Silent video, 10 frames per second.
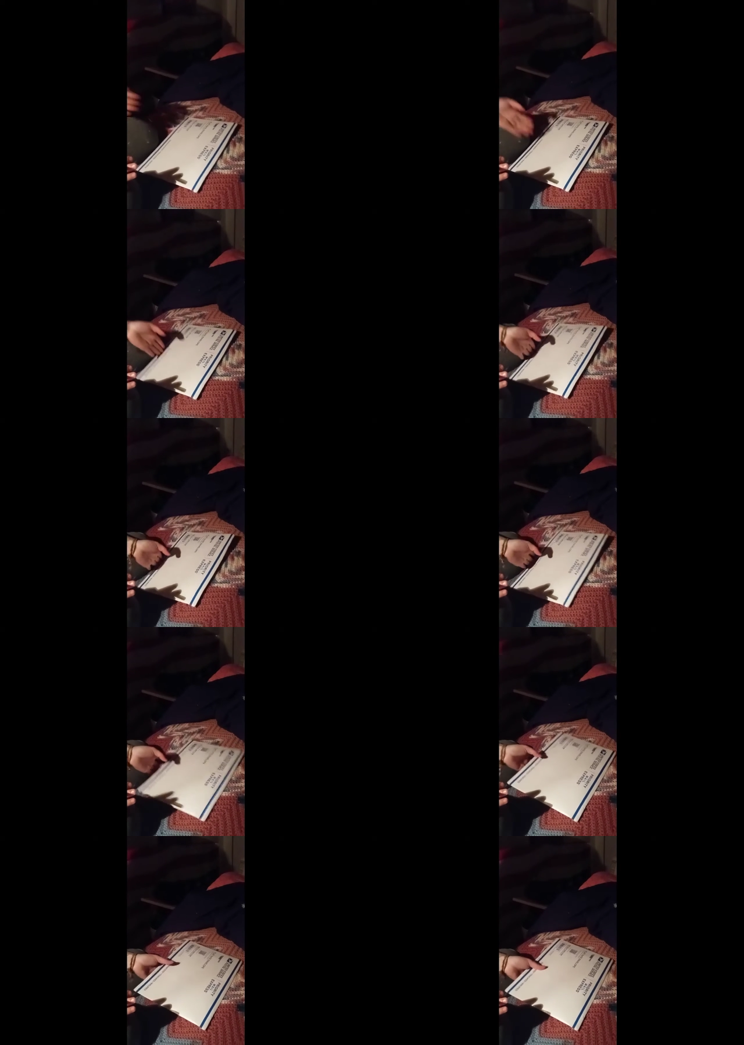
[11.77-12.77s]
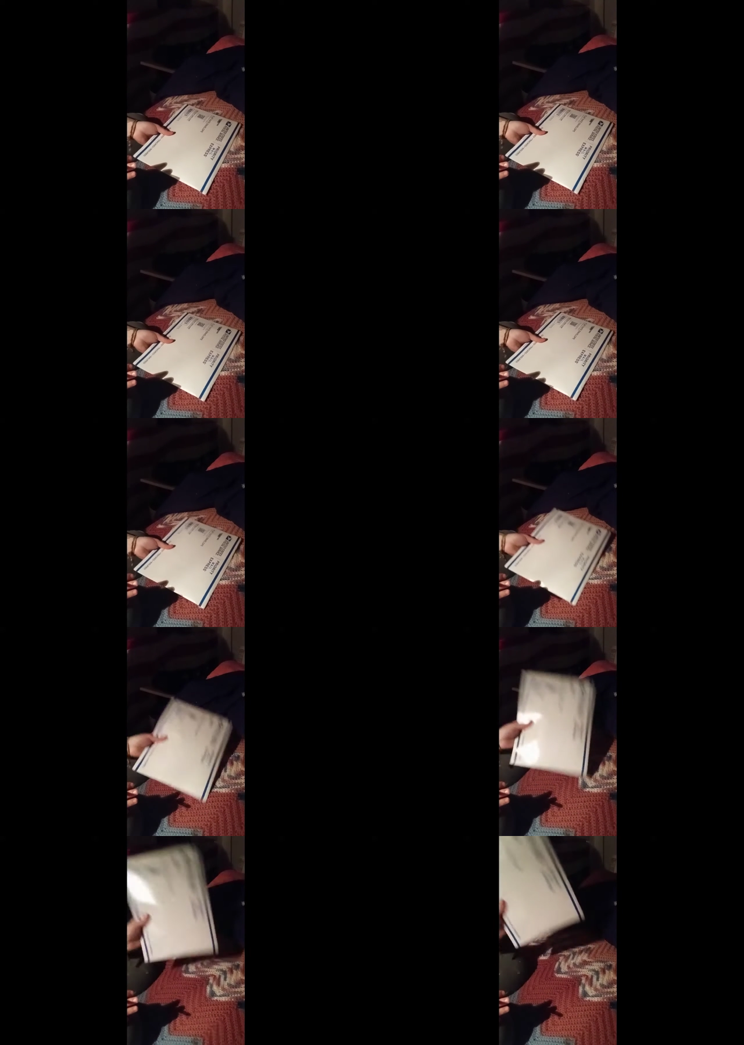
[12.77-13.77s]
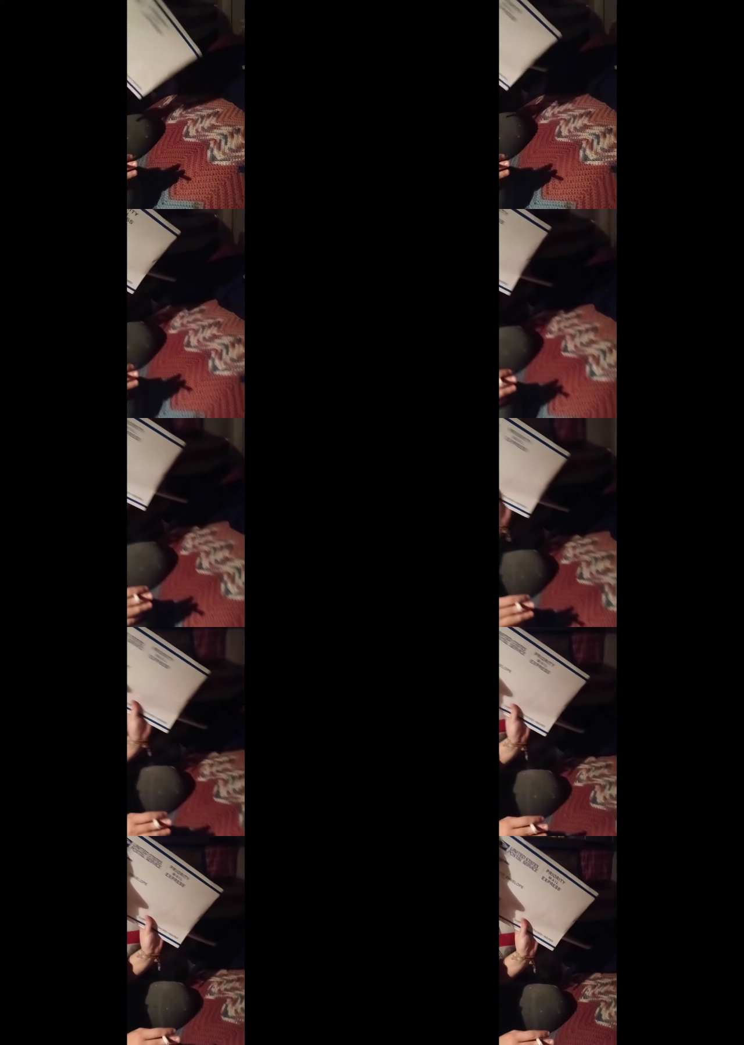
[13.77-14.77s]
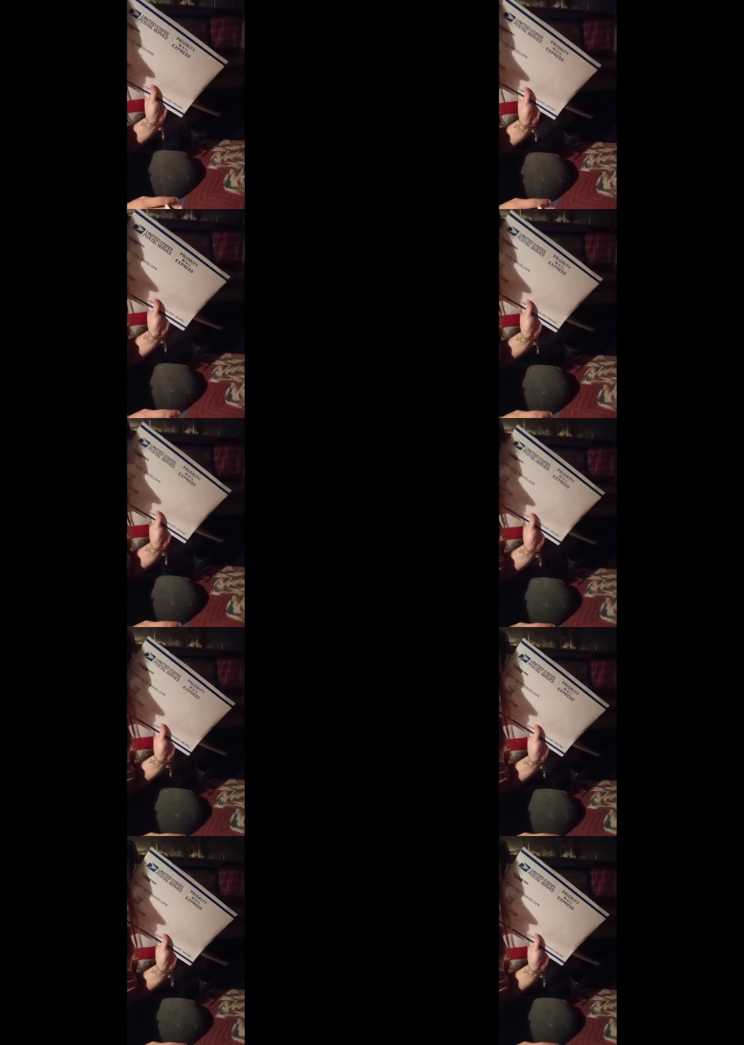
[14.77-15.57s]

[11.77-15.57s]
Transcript: Nobody's mouth can be seen.